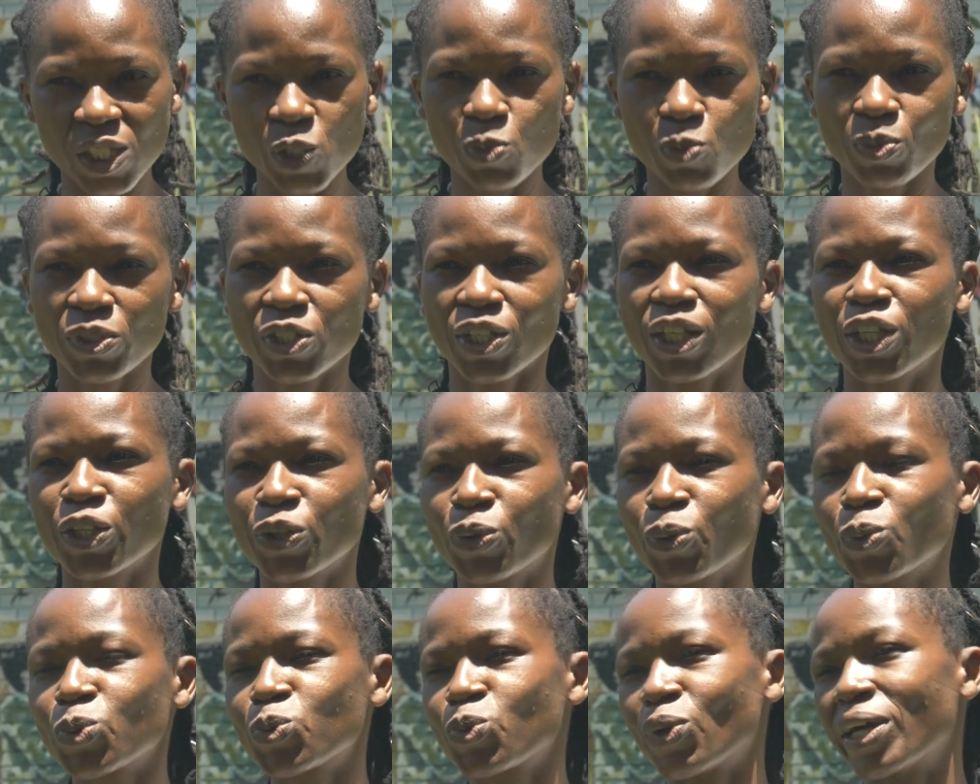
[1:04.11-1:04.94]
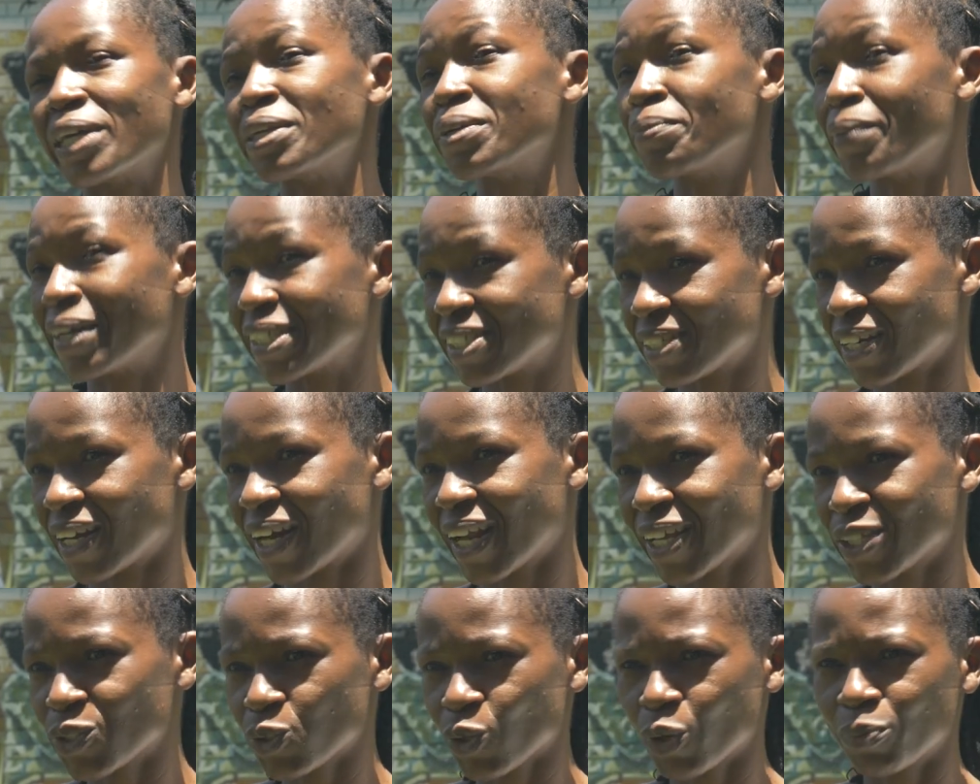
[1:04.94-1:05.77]
especially those who are in
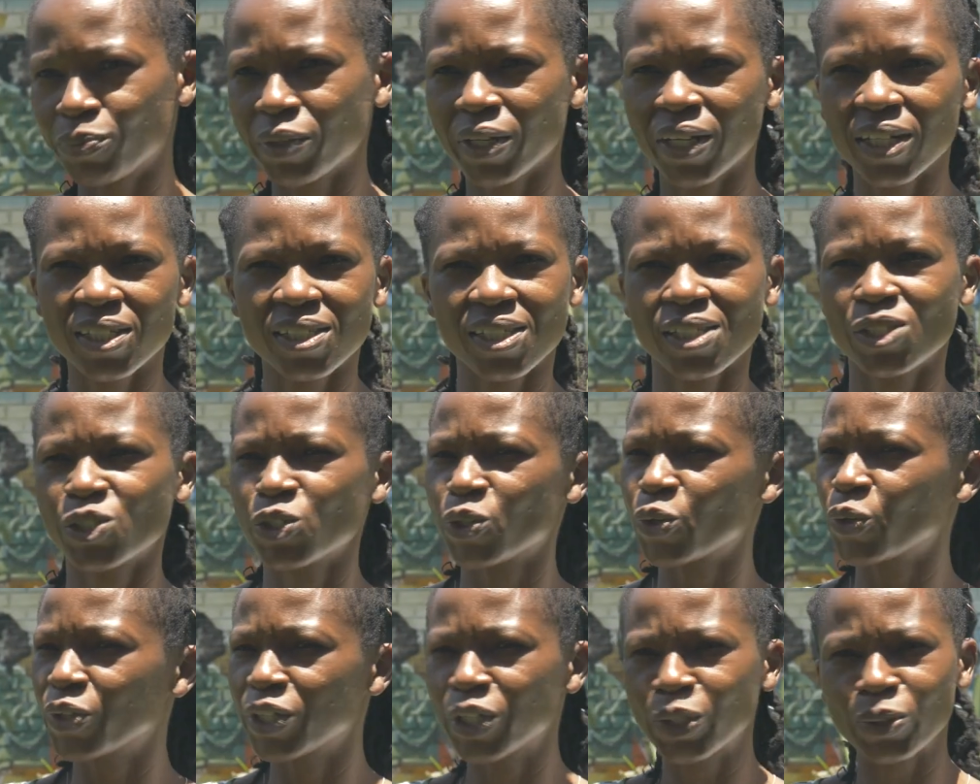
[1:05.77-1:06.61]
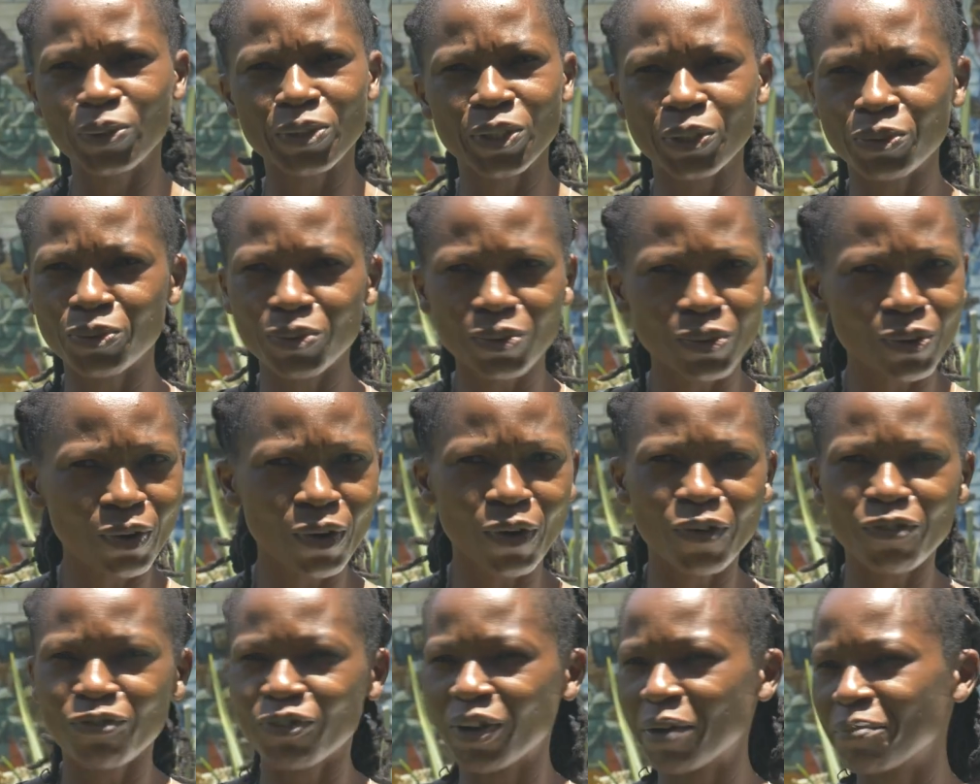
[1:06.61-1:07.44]
marginalized communities, you know, including
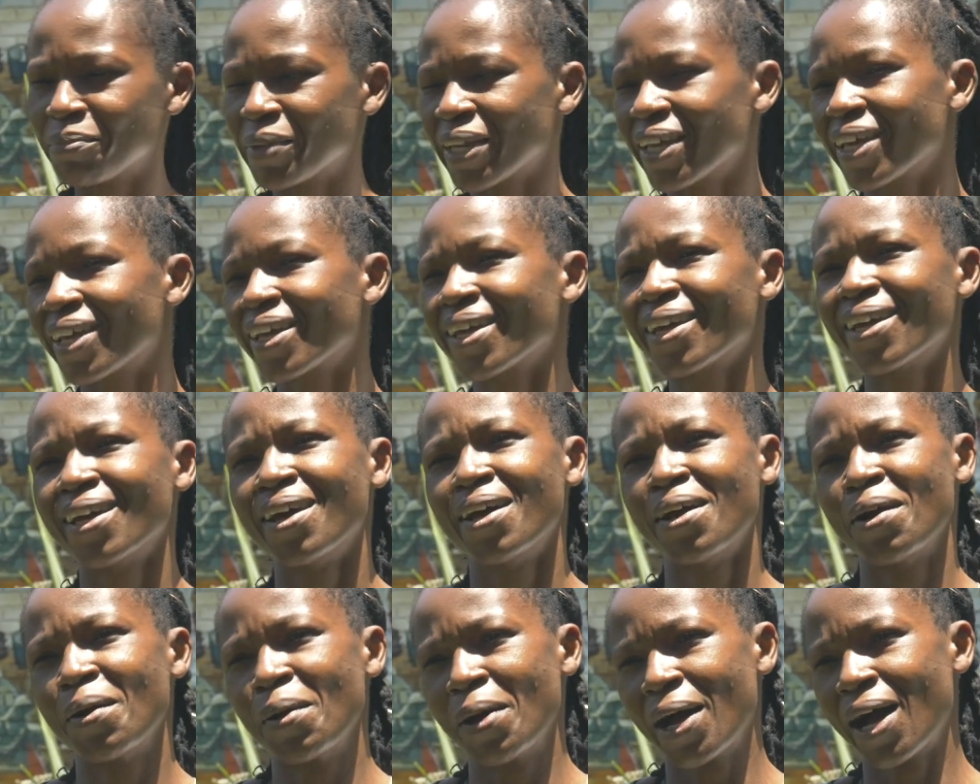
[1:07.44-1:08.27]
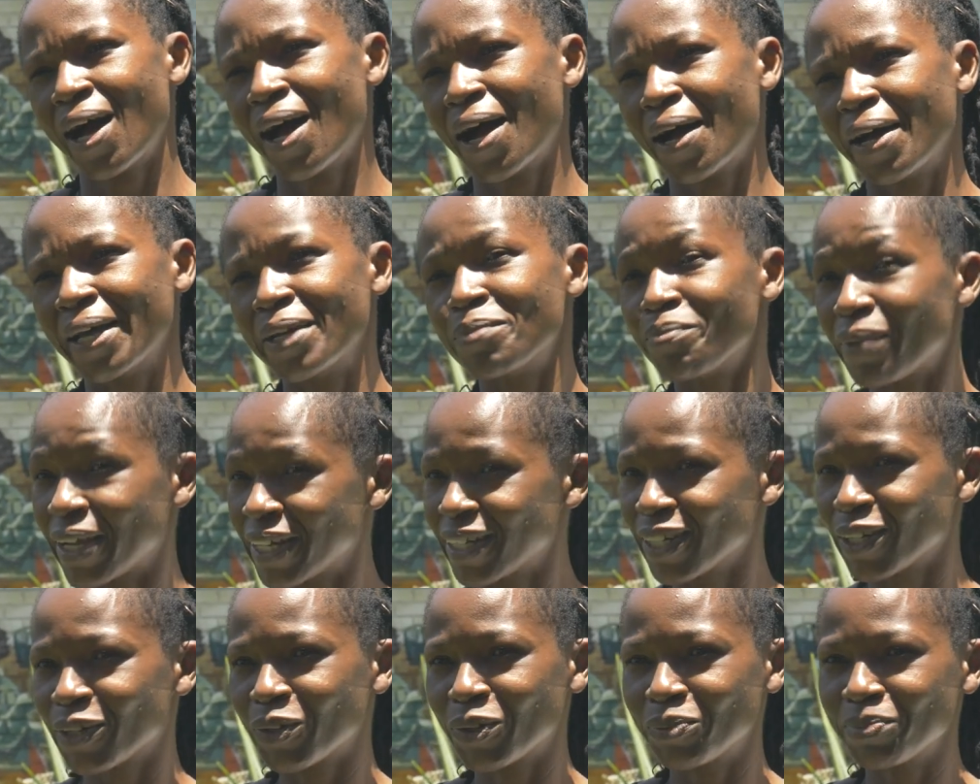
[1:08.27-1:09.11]
rural farming and
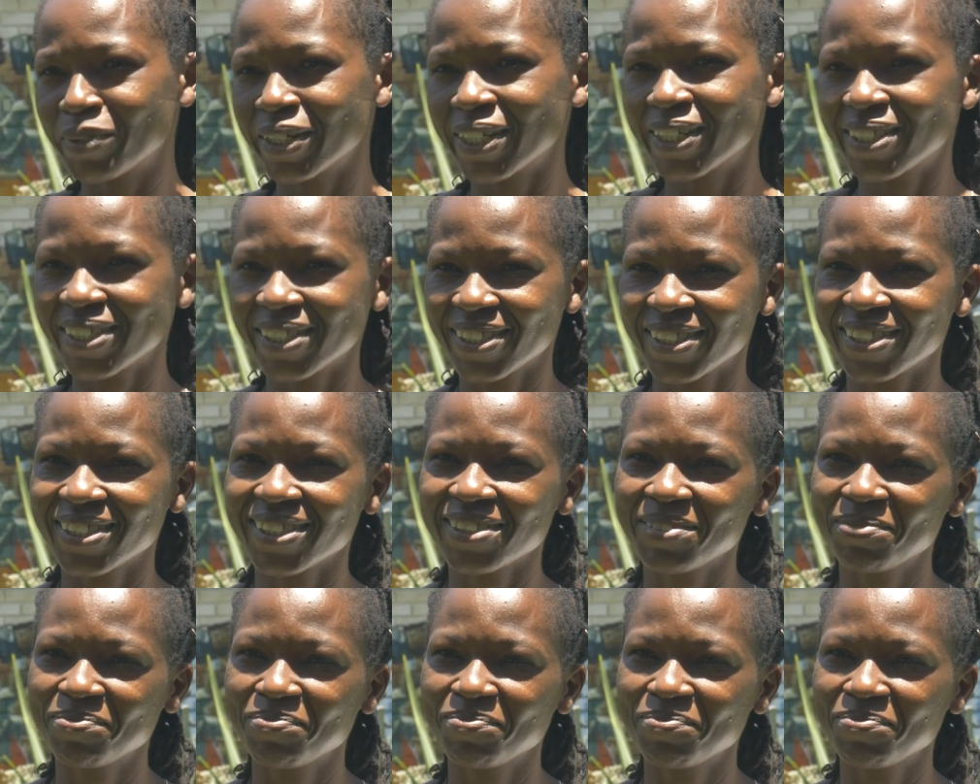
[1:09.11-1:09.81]
mining communities.